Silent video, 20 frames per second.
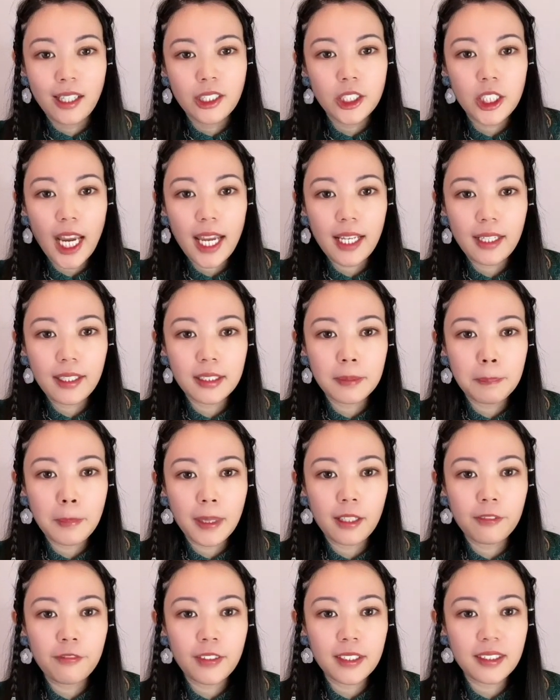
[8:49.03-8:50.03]
Chinese
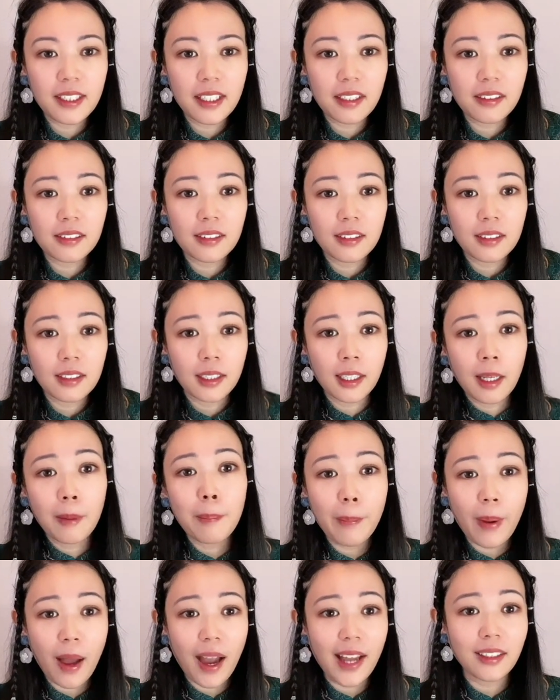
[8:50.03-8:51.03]
metaphysics
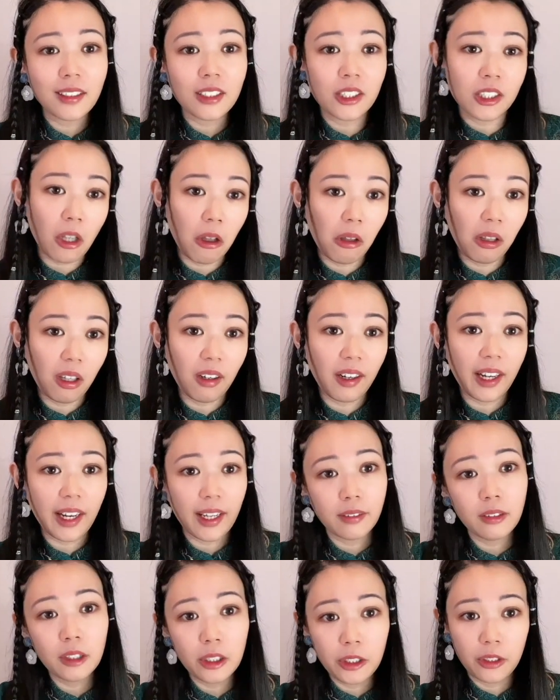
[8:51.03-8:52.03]
combines solar
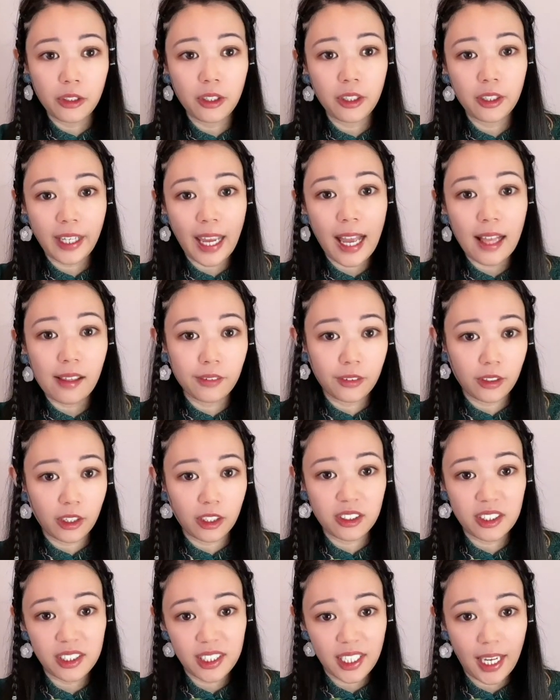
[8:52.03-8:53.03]
and lunar
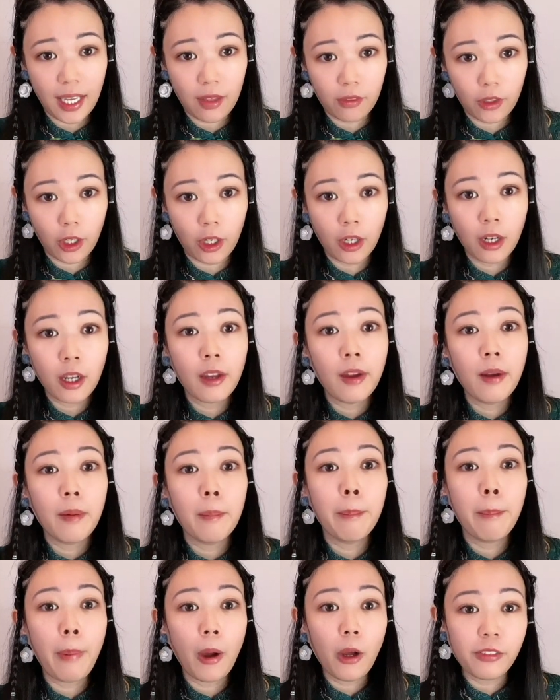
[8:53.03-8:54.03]
calendars together.
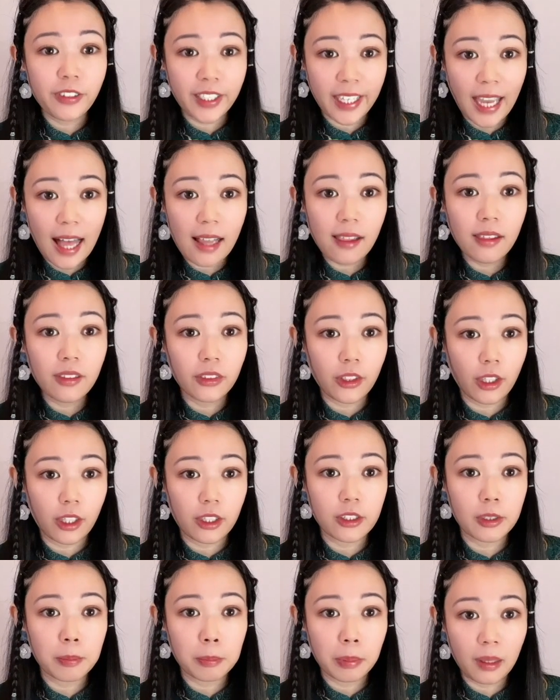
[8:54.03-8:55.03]
Both
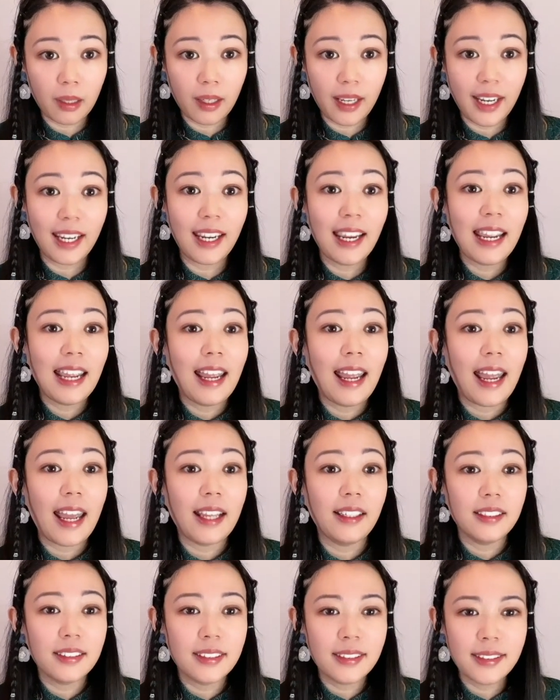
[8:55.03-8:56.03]
calendars play
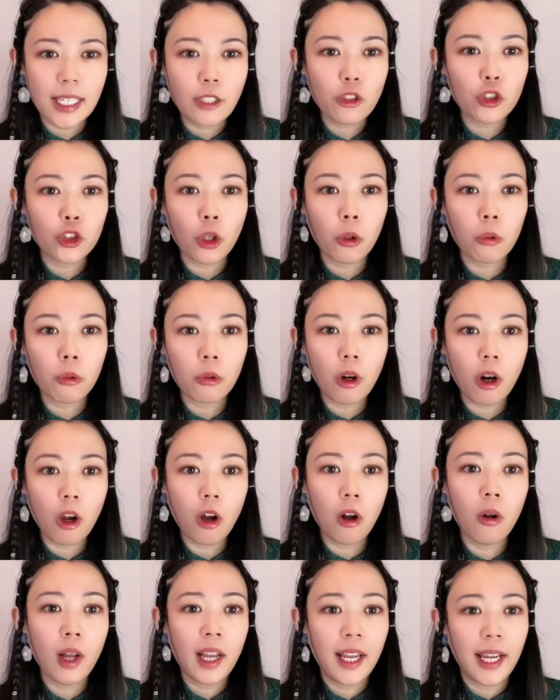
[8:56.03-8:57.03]
an essential
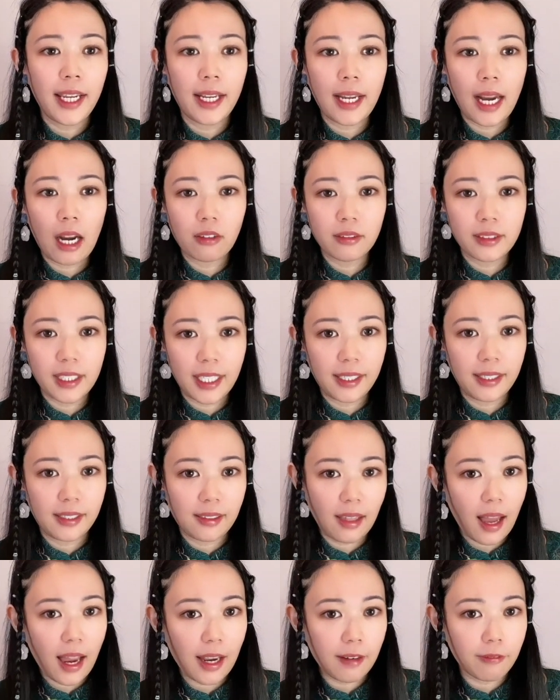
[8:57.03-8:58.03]
role in our daily
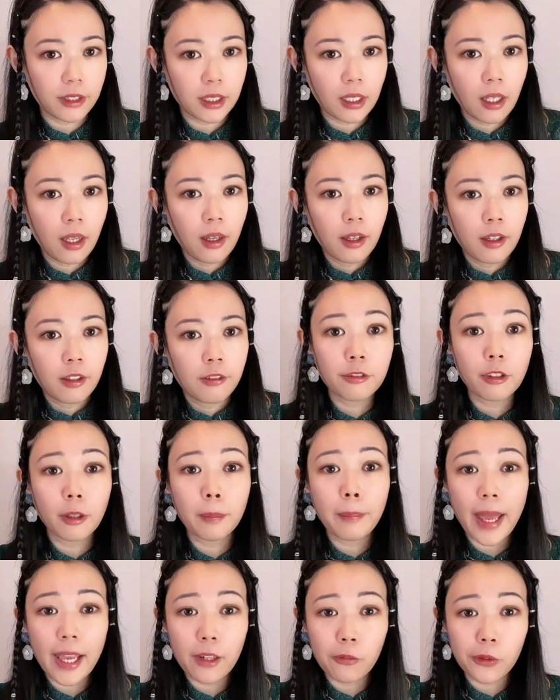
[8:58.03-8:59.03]
lives,
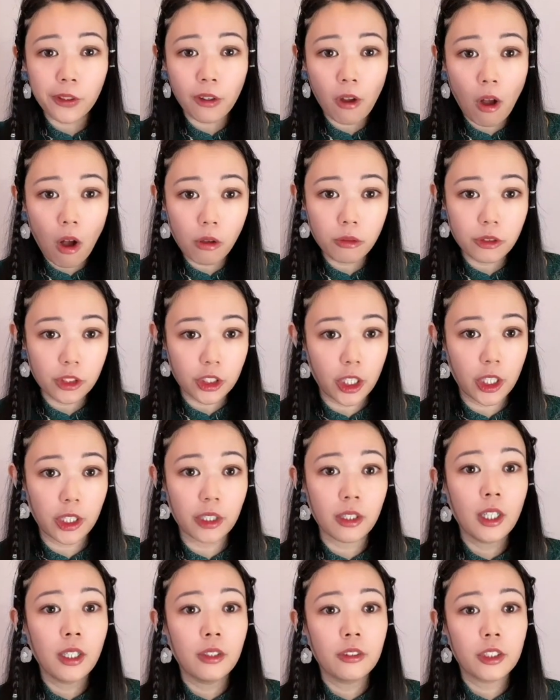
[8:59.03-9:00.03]
from
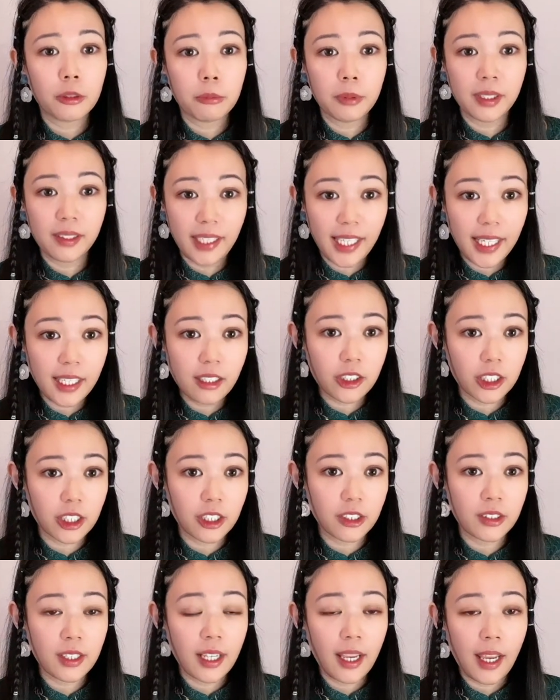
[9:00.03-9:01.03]
agriculture to
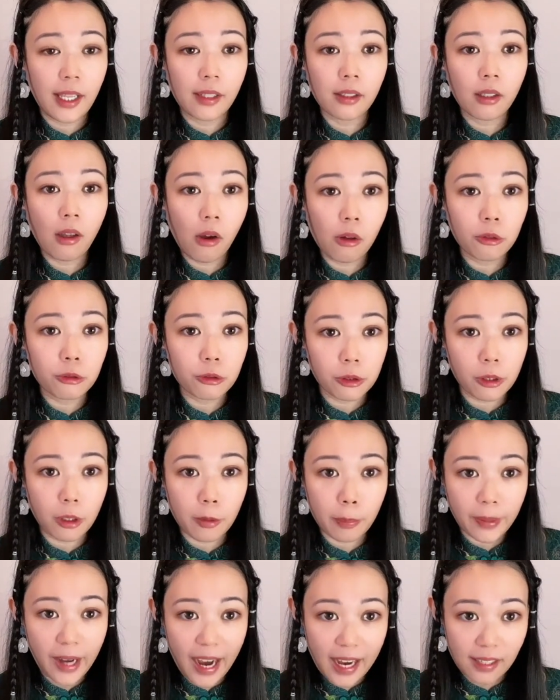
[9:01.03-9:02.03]
religious and
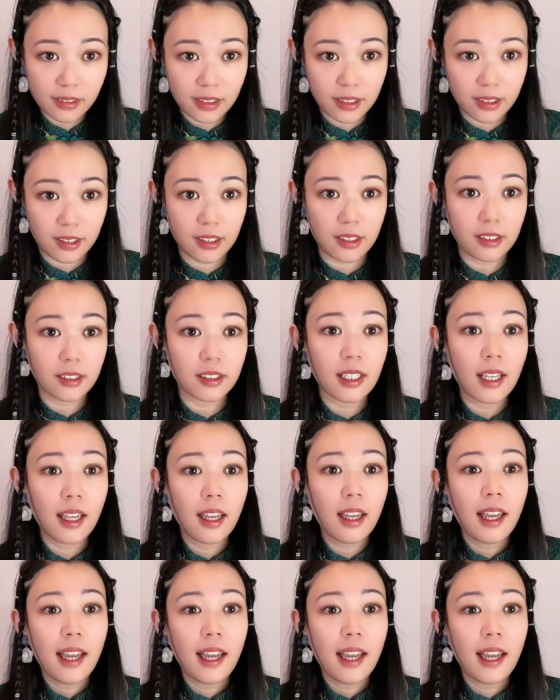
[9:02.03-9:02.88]
cultural practices.